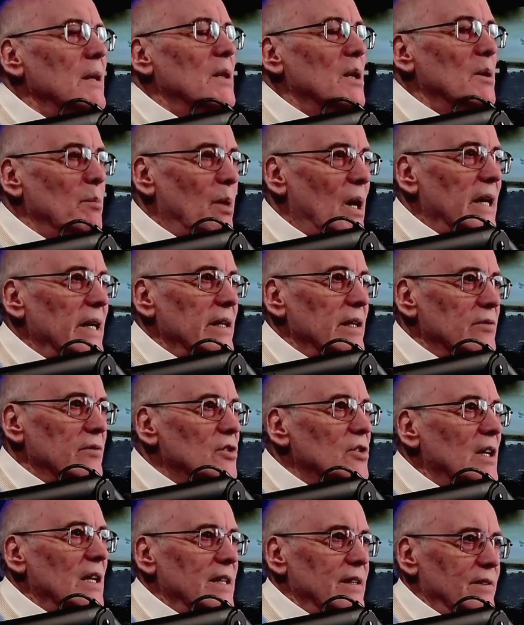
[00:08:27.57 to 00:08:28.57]
The body of
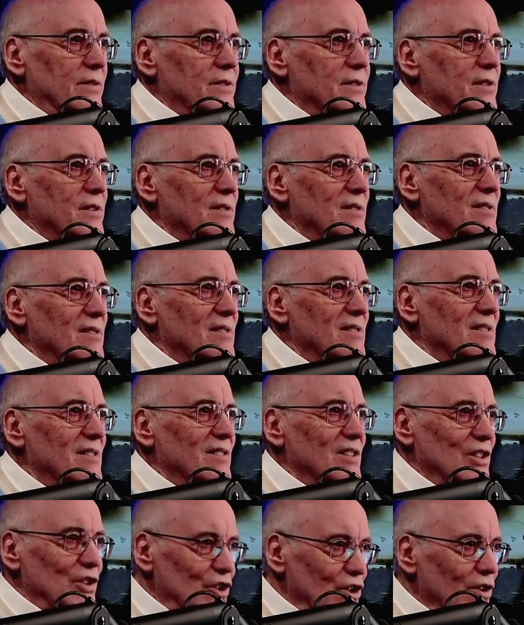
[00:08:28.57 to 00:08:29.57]
Christ,
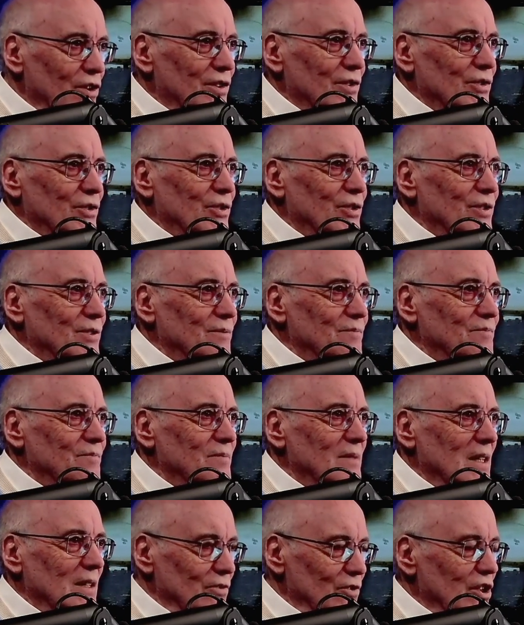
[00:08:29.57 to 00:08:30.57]
the church
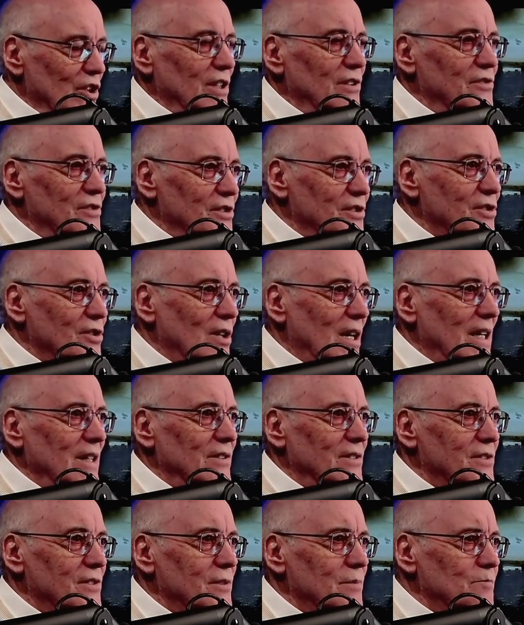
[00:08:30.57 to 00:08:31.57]
of Jesus
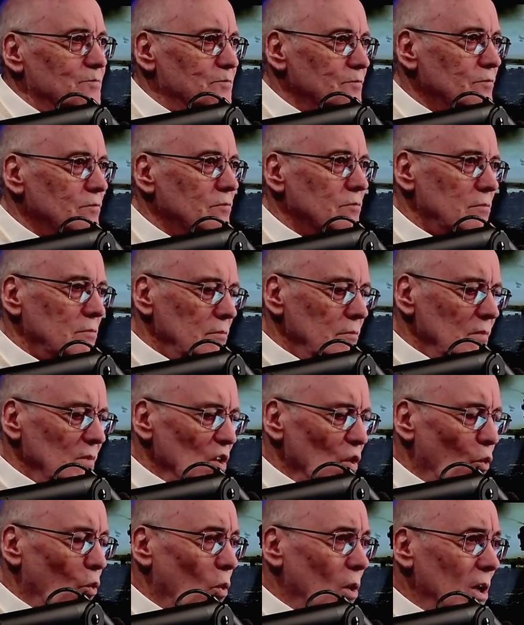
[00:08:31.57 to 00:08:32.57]
Christ.
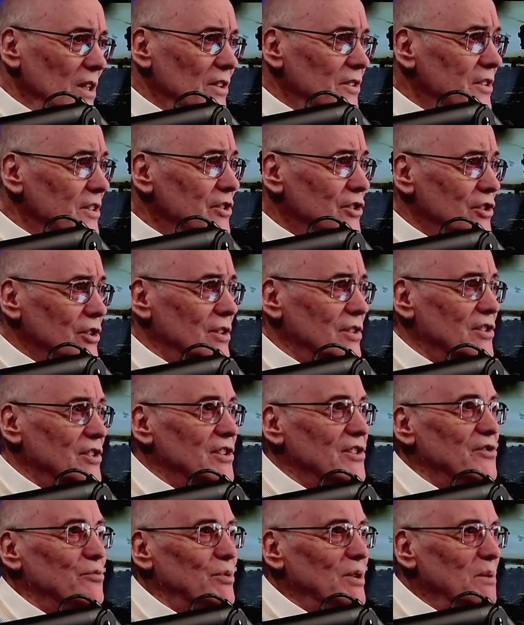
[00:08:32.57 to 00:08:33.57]
Once the church
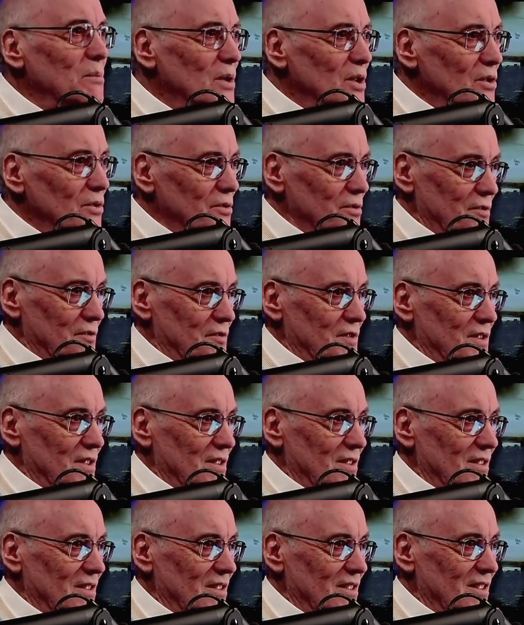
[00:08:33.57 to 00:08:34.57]
is removed,
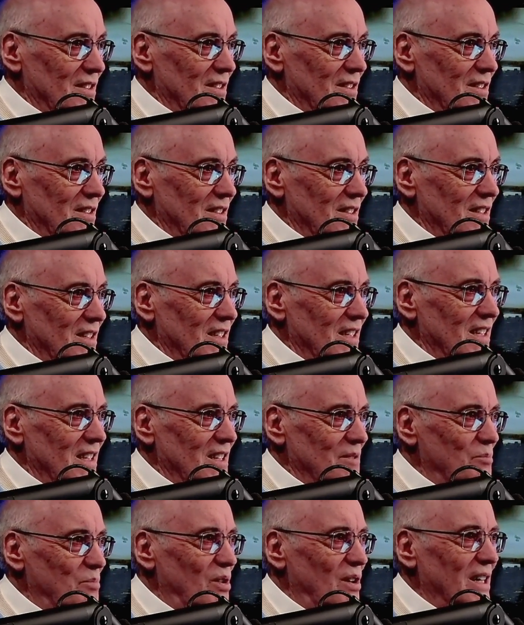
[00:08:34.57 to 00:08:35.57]

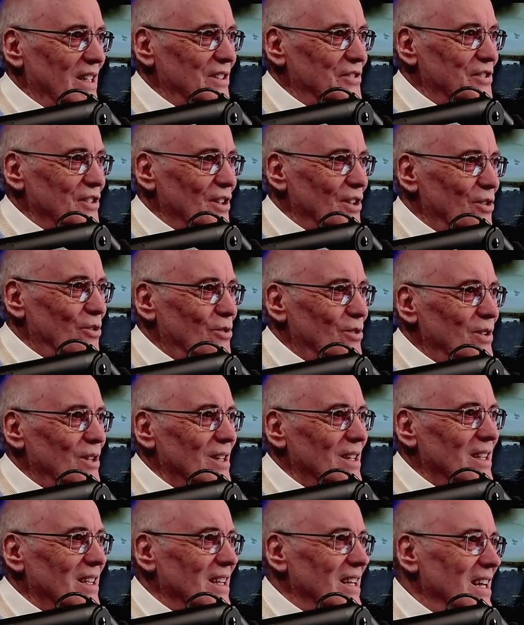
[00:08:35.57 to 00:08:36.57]
praise the
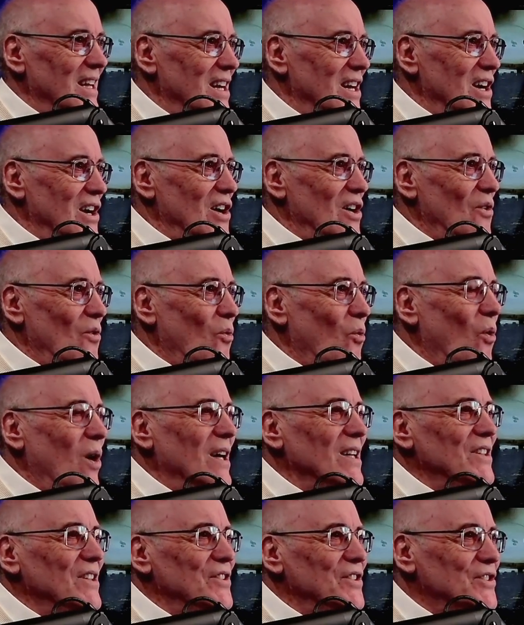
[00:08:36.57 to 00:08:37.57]
Lord,
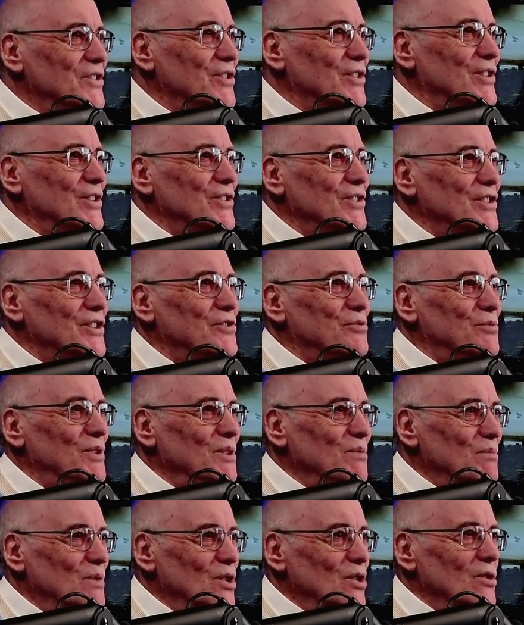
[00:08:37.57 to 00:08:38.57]
once the church is
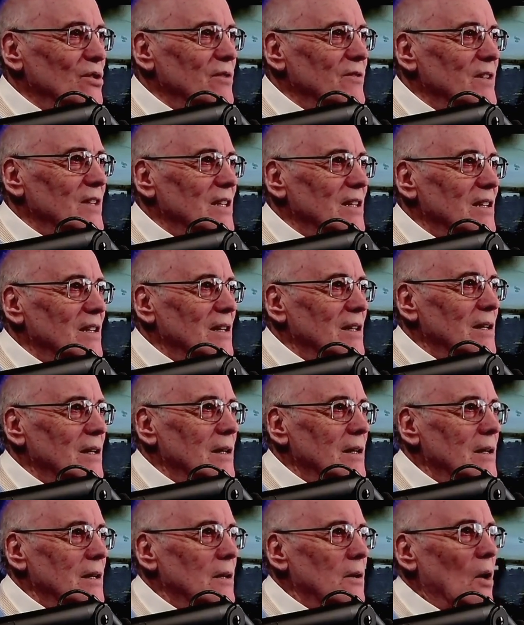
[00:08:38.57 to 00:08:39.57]
removed,
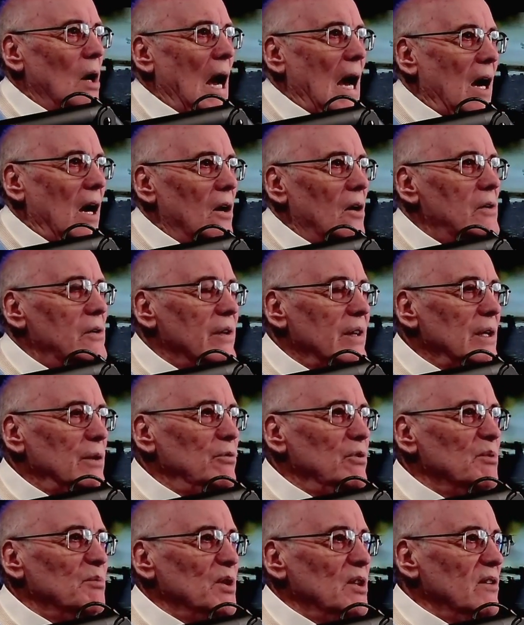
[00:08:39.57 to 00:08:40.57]
how are they
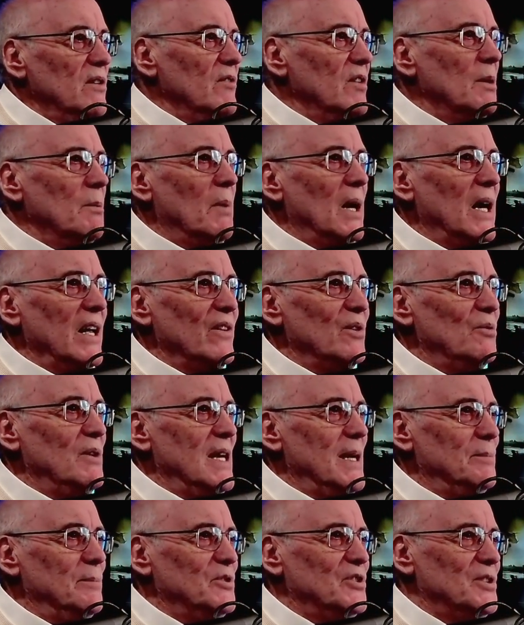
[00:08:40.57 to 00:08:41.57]
removed? By the
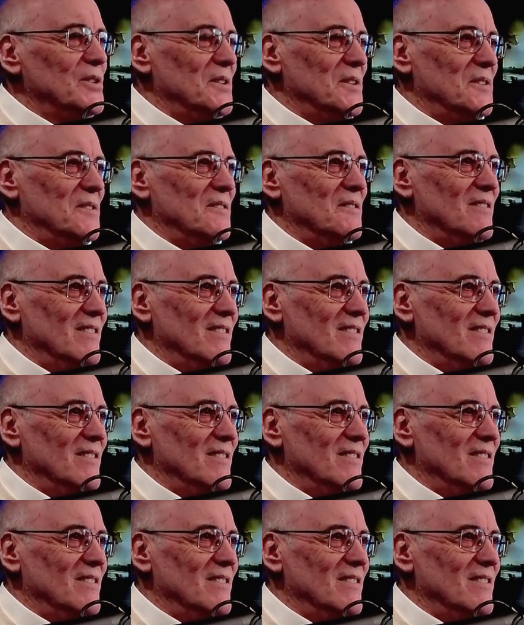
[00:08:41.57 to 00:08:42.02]
rapture.